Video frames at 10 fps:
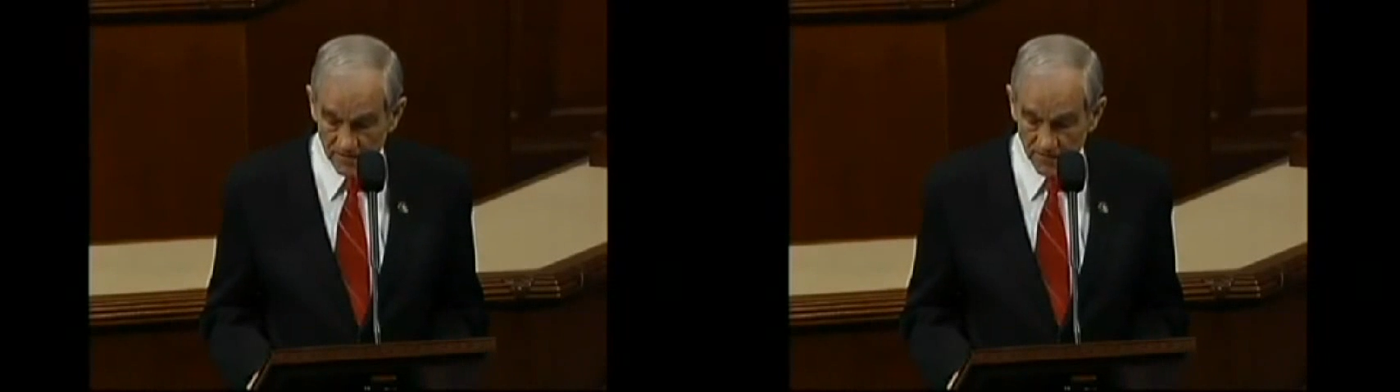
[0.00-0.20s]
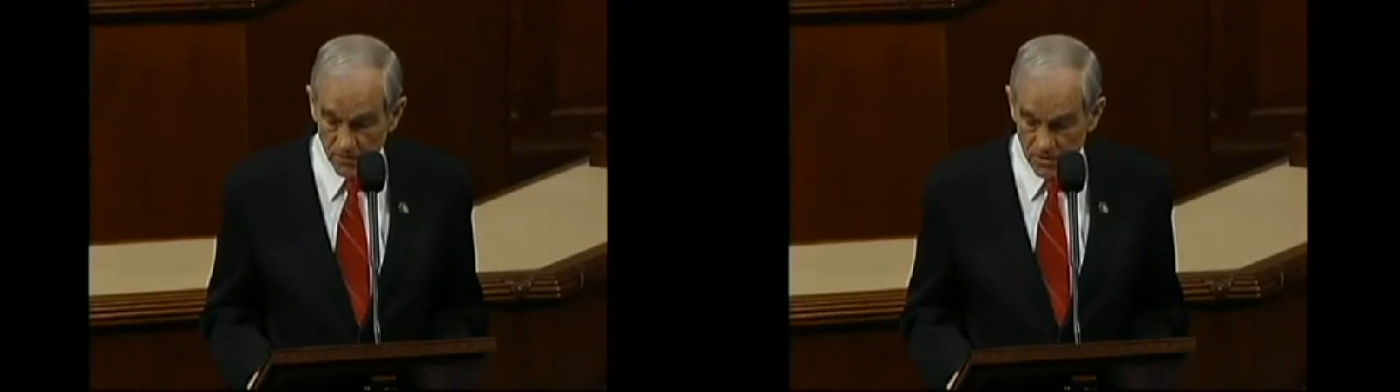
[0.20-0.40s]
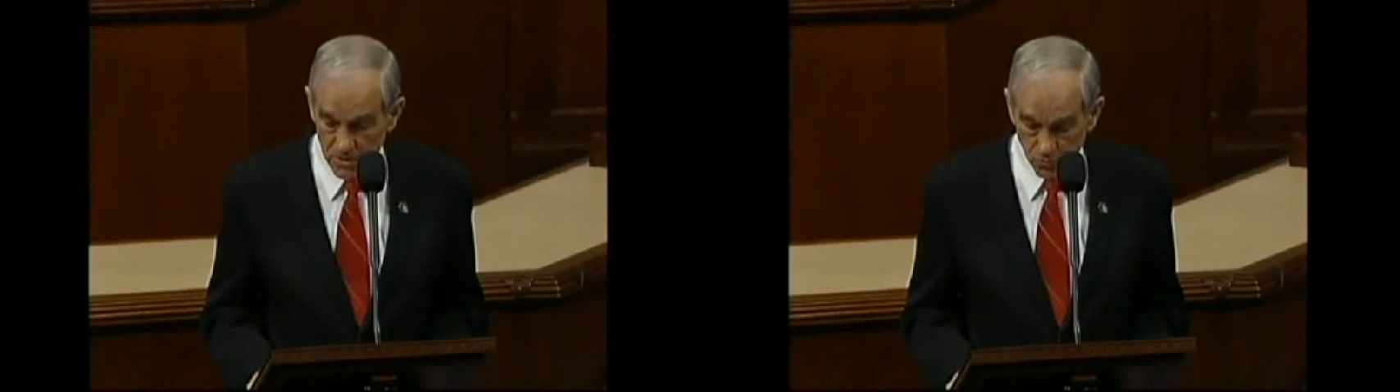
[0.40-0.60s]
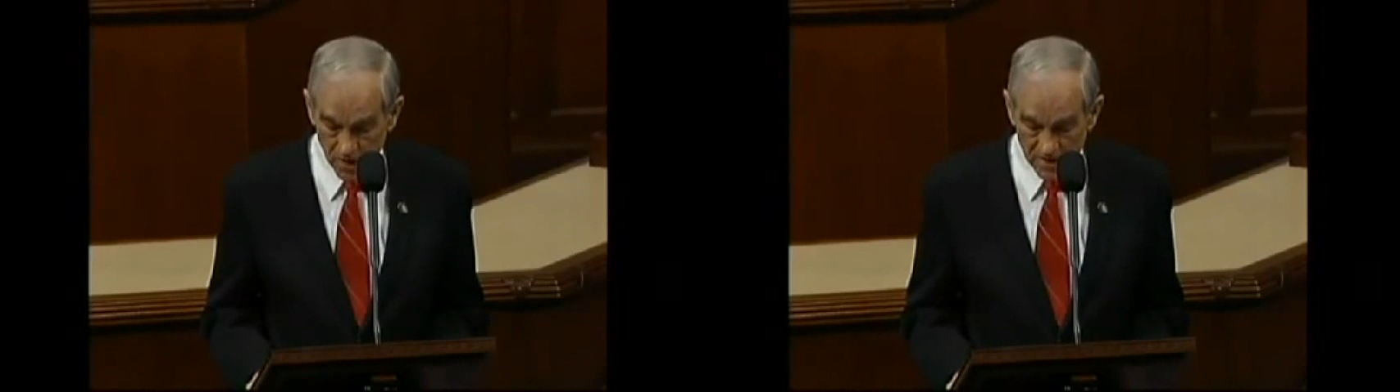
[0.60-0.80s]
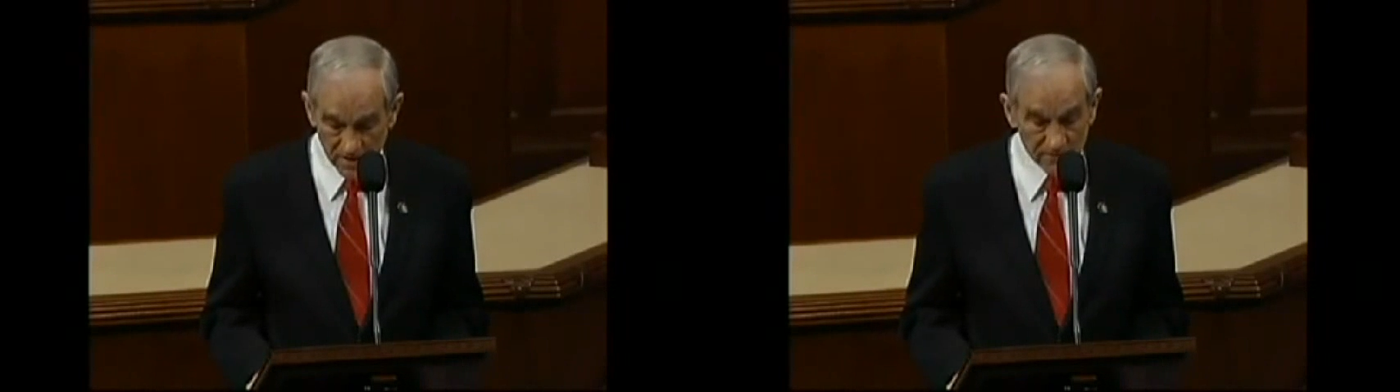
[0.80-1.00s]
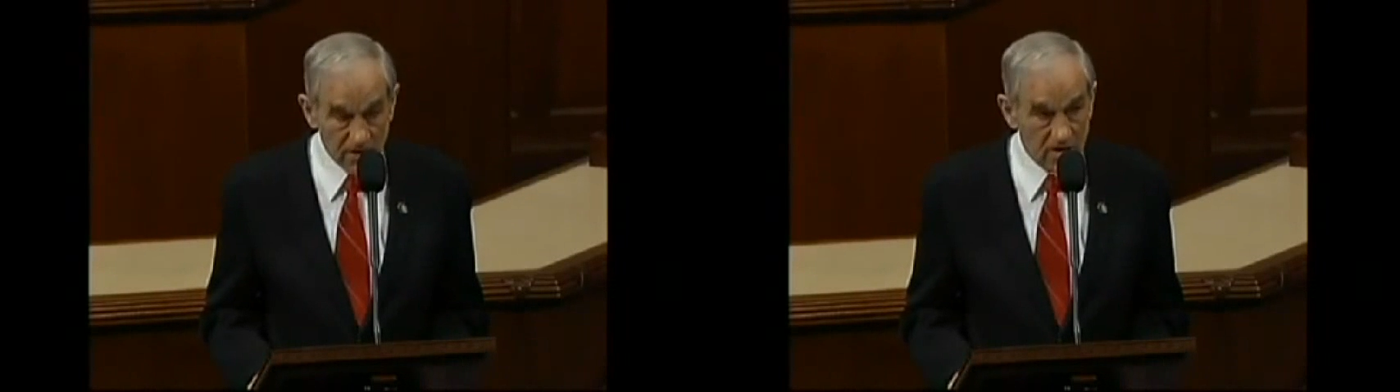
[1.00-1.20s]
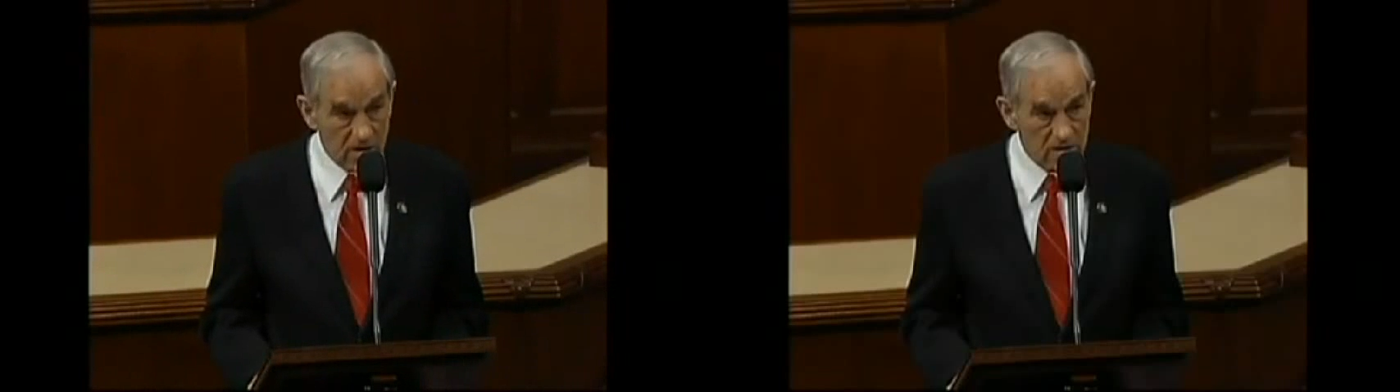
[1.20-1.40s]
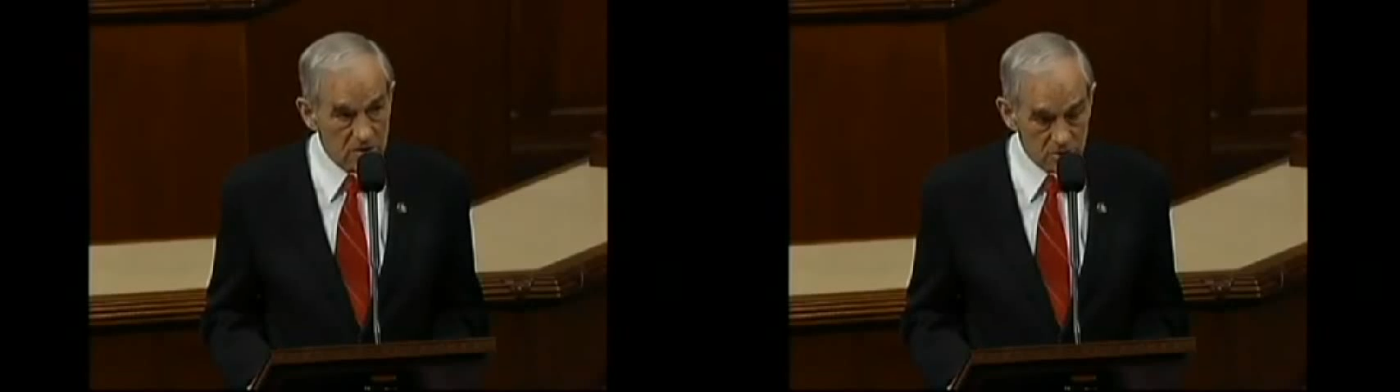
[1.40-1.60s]
influenced the writing of our
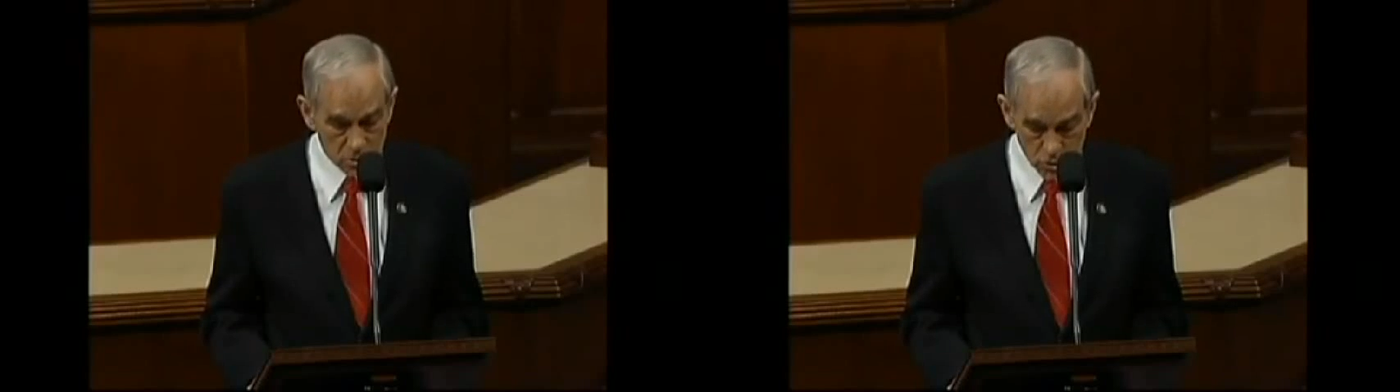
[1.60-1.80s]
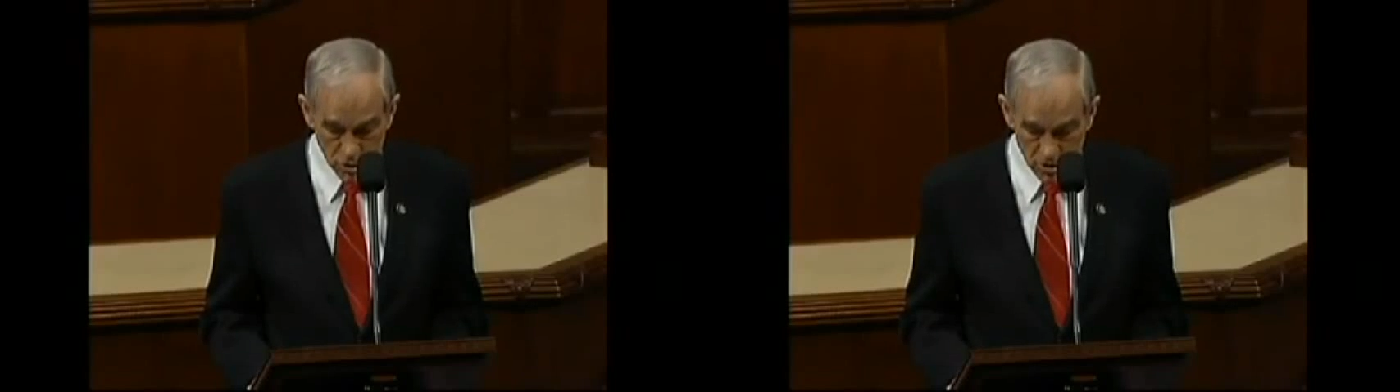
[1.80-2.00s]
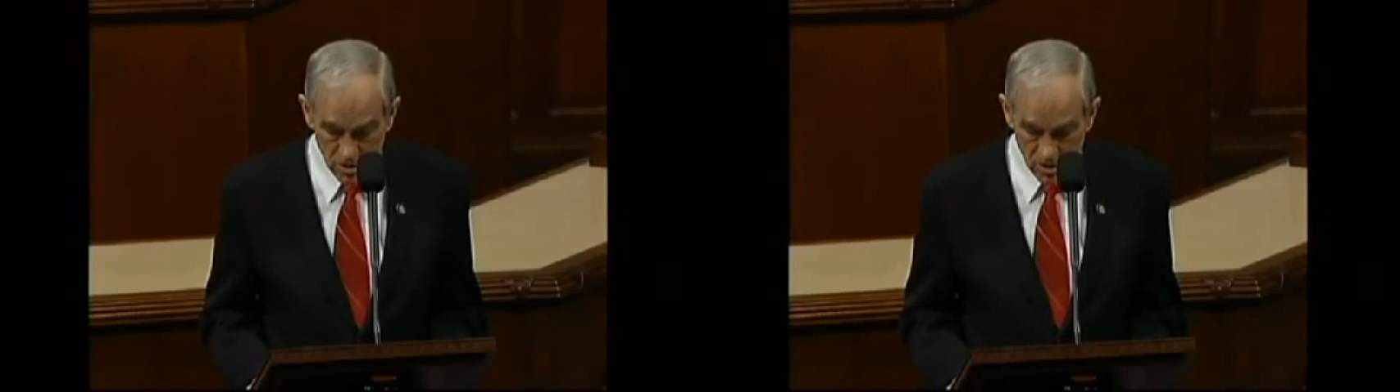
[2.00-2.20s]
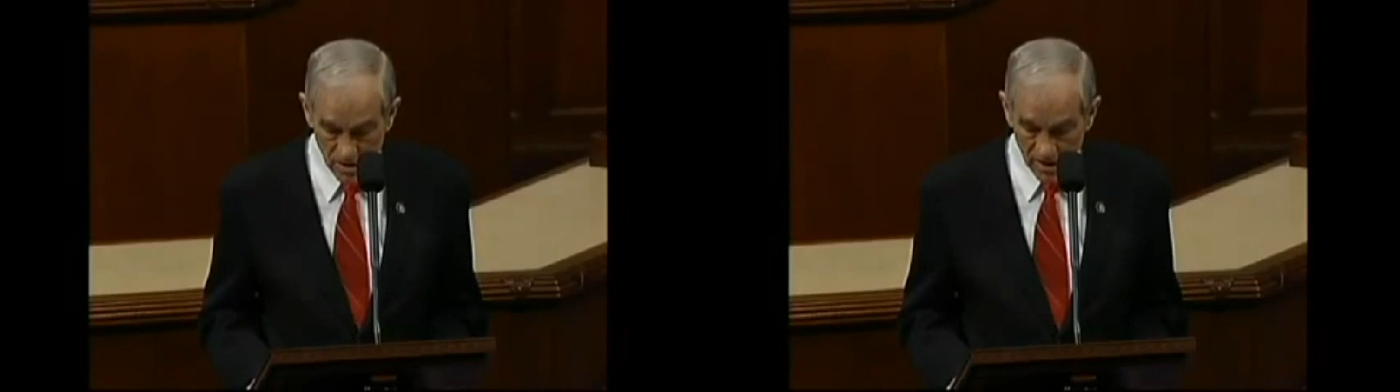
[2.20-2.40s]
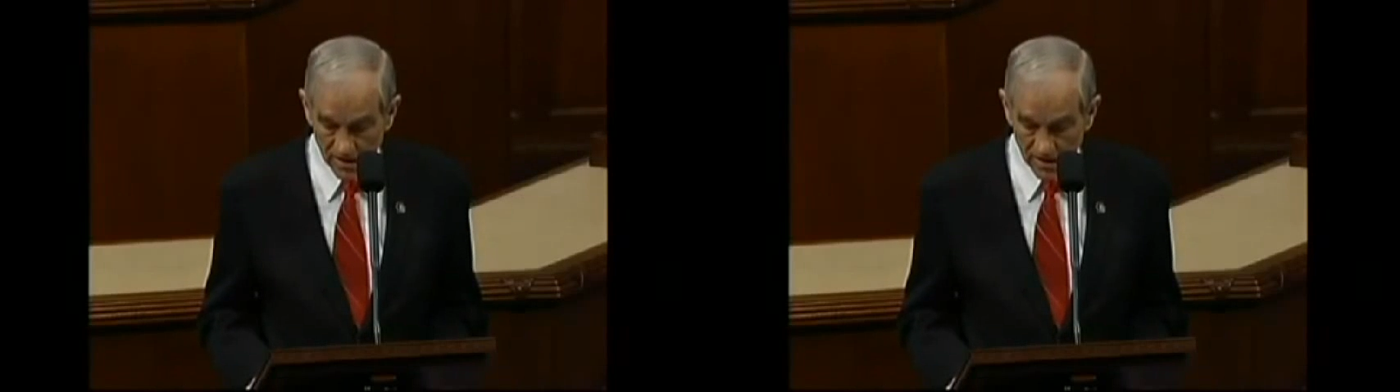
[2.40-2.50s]
Constitution